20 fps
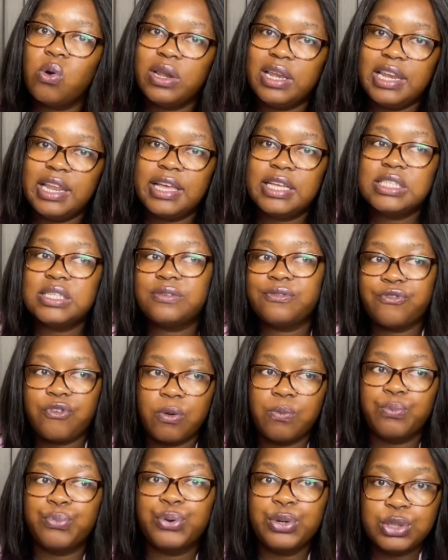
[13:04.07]
less
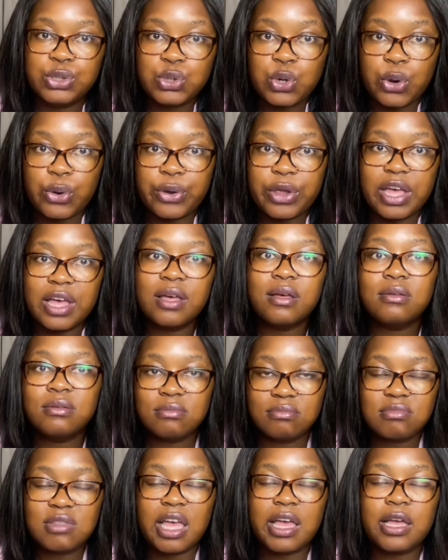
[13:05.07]
from Pretoria,
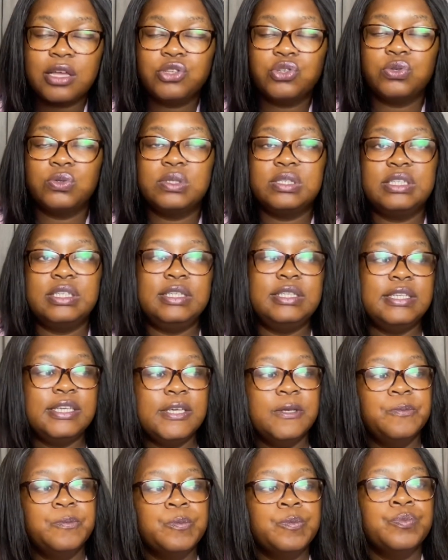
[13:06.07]
the actual
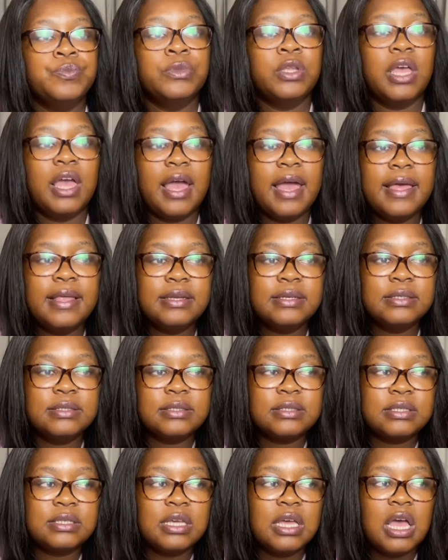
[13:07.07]
city. And
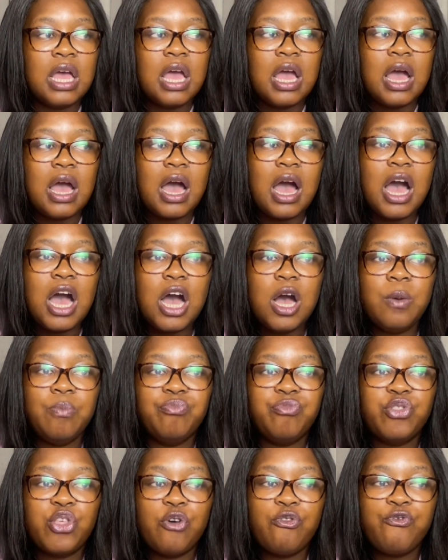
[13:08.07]

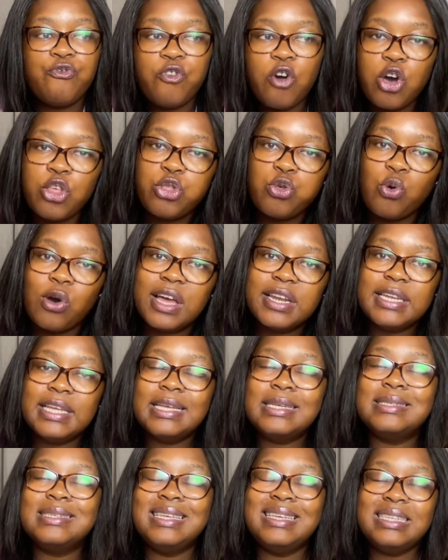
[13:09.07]
the fourth one
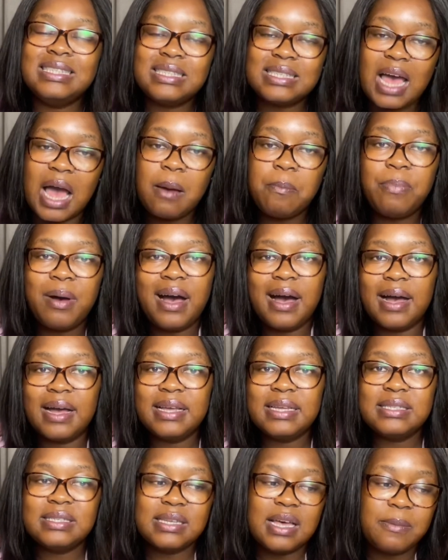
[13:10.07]
is Izapa.
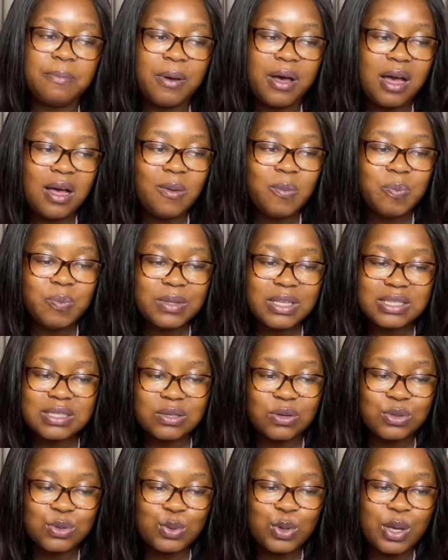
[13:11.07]
Izapa is
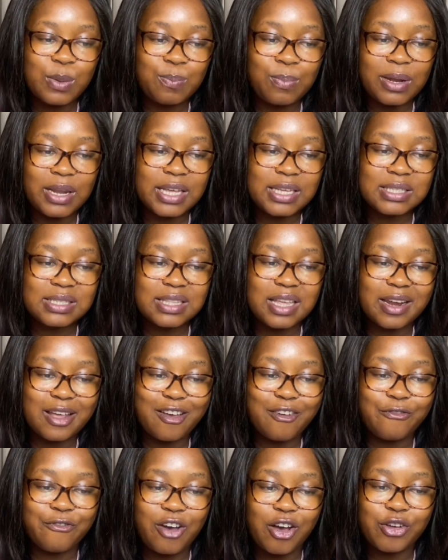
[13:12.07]
also a place that I
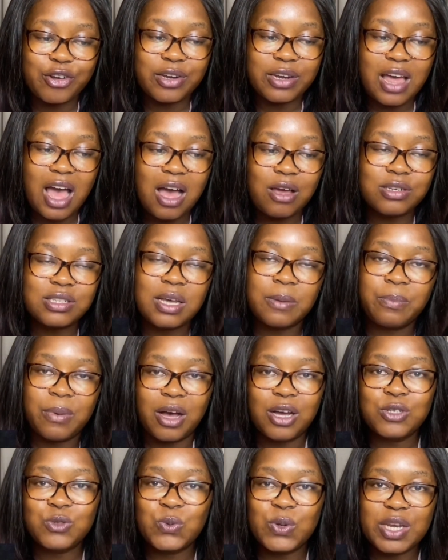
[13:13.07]
found out
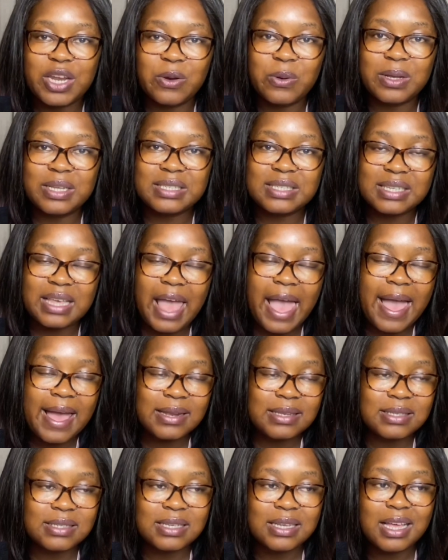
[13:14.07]
about when I was
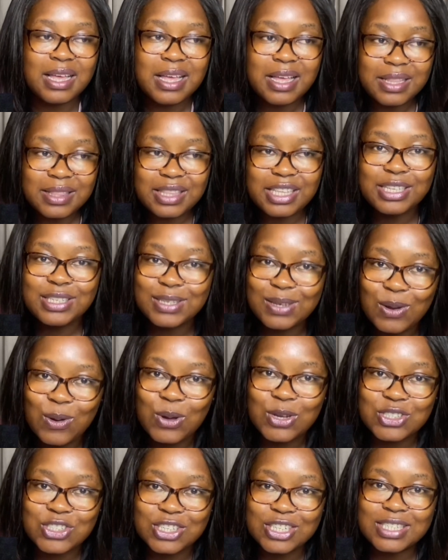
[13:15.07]
at these
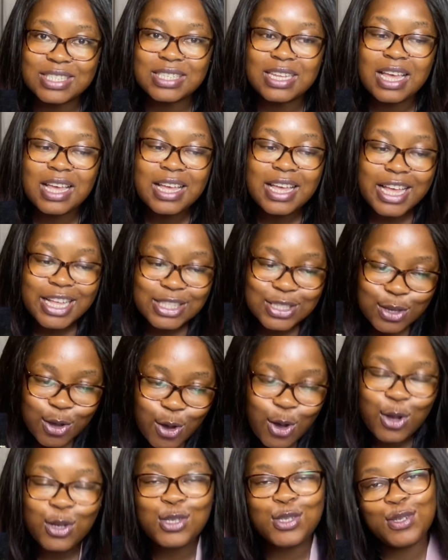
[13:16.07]
lodges. It's
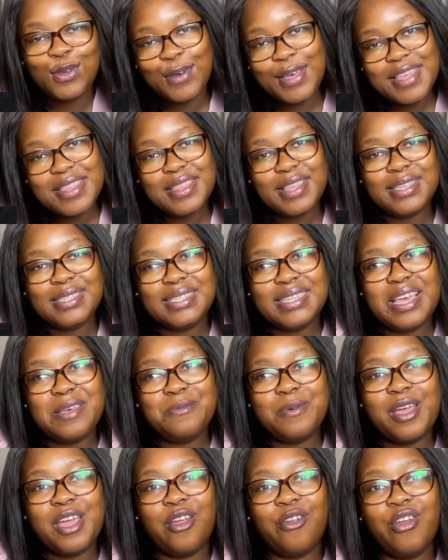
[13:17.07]
also in the same
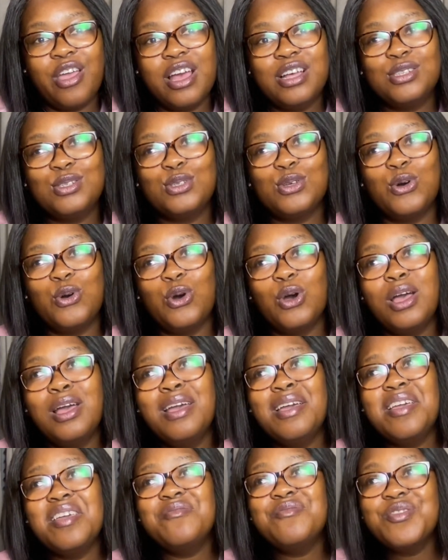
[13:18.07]
area, so
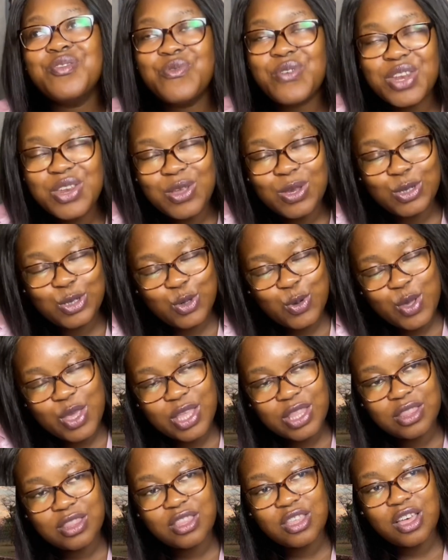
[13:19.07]
even when you're
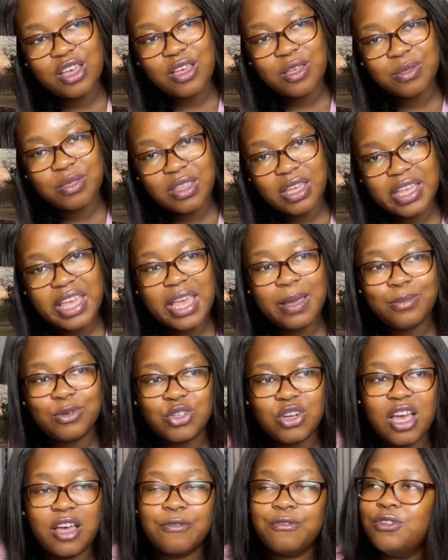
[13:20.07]
doing the game
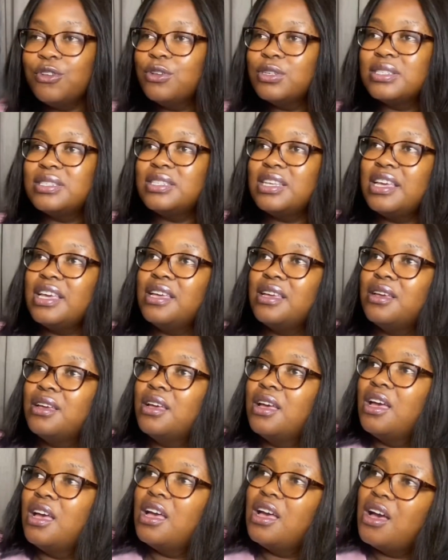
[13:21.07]
drive, you'll see
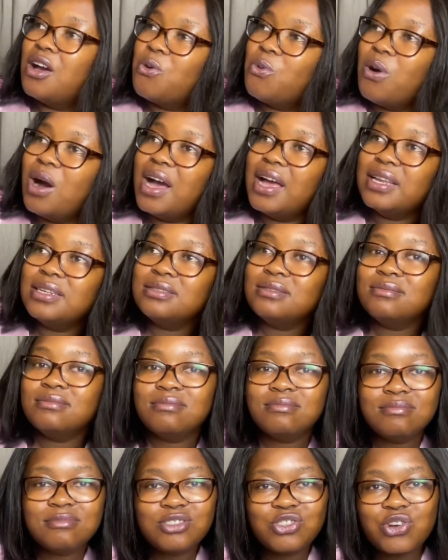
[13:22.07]

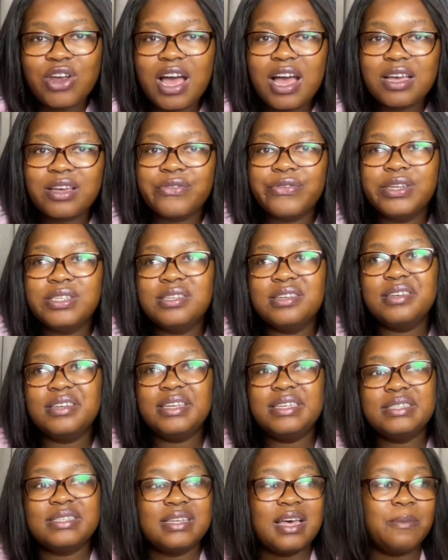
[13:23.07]
one truck written
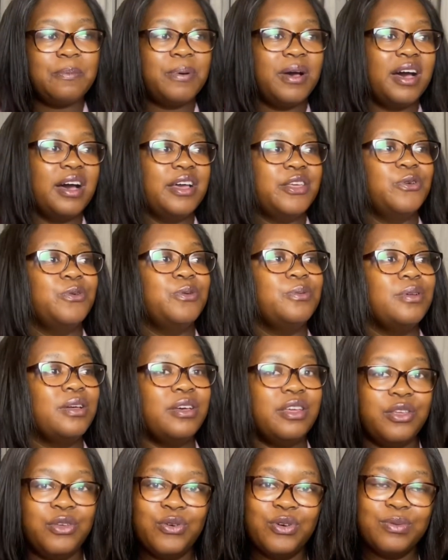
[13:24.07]
Izapa,
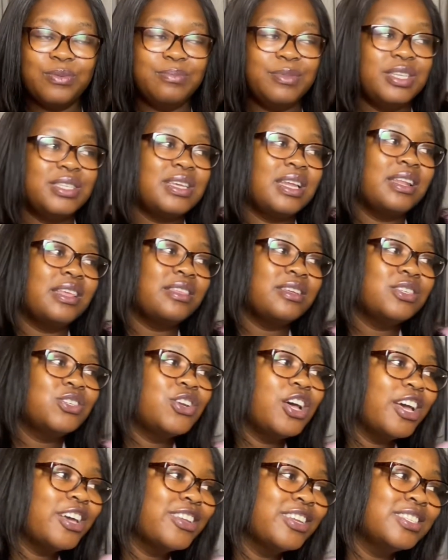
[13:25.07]
you'll meet another
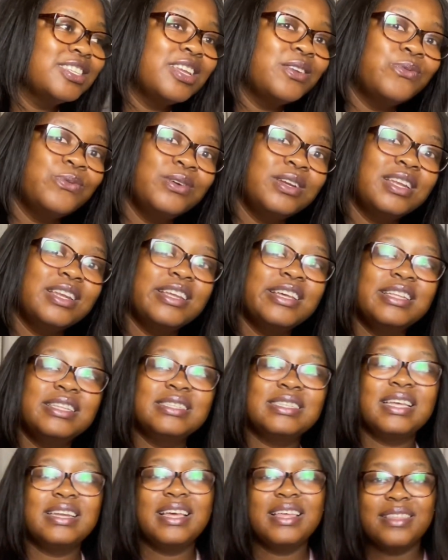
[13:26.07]
truck written Woodlands,
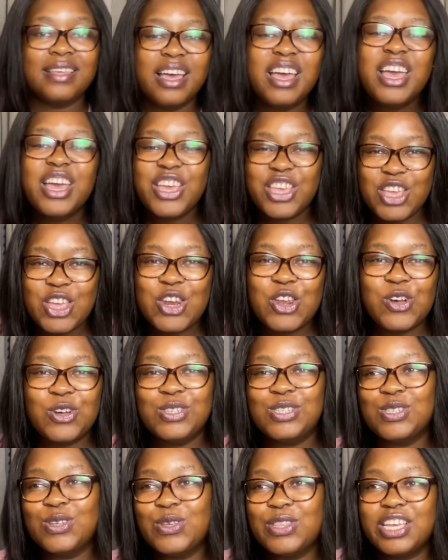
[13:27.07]
another, you know,
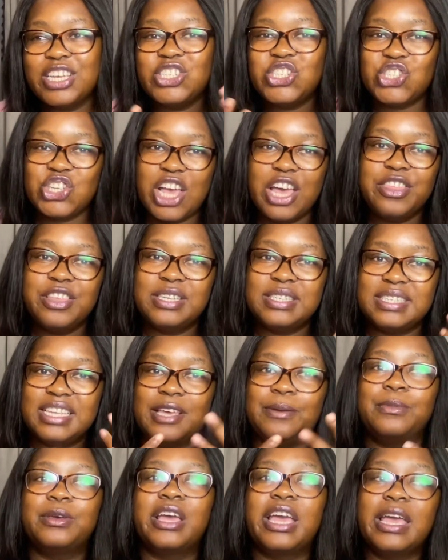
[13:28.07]
so they share the
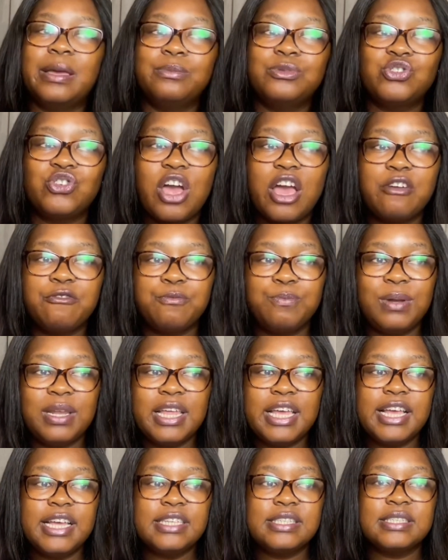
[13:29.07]
same game drive
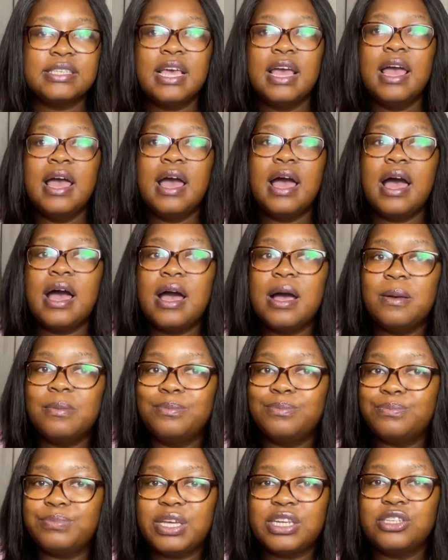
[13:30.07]
place.
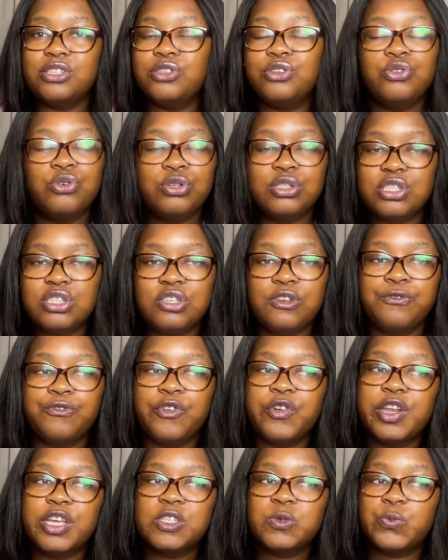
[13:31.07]
But you know, it's
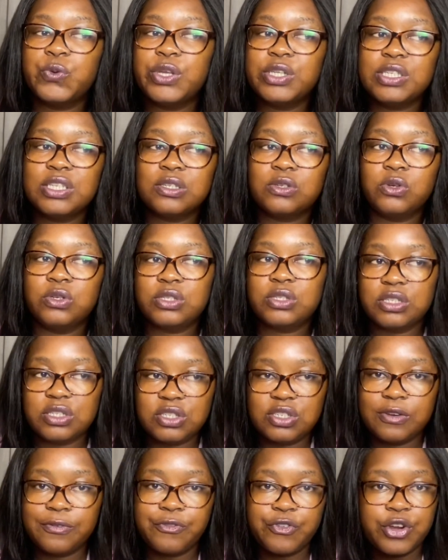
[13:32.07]
different experiences because it's
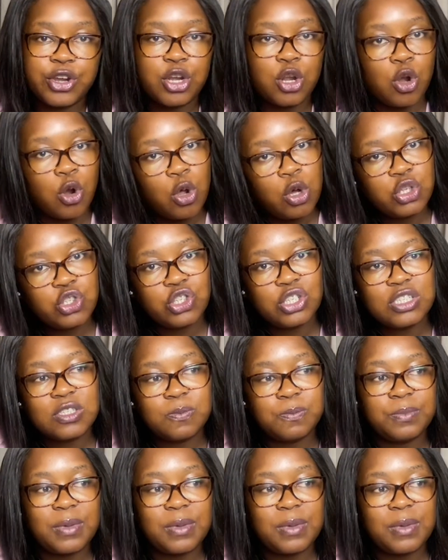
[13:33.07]
different lodges.